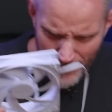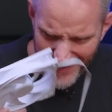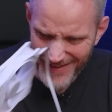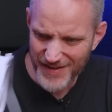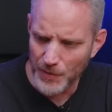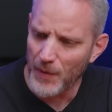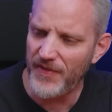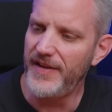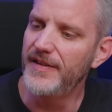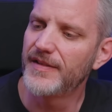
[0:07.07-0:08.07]
am I gonna do with
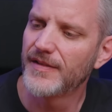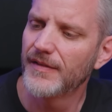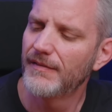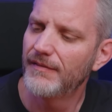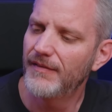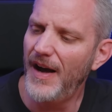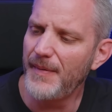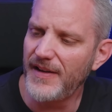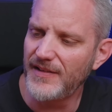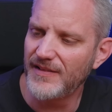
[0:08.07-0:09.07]
these? I
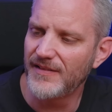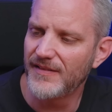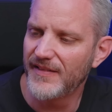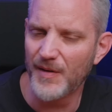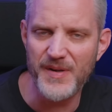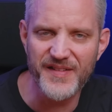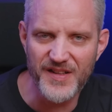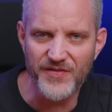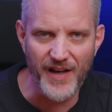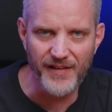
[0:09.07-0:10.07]
mean, they're a P
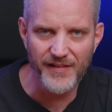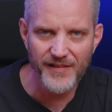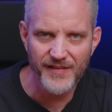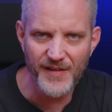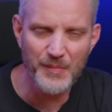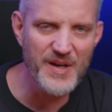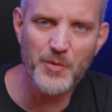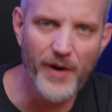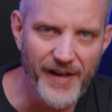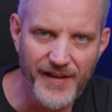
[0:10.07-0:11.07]
C fan, they're Be
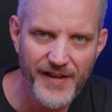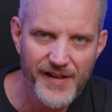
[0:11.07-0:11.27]
Quiet.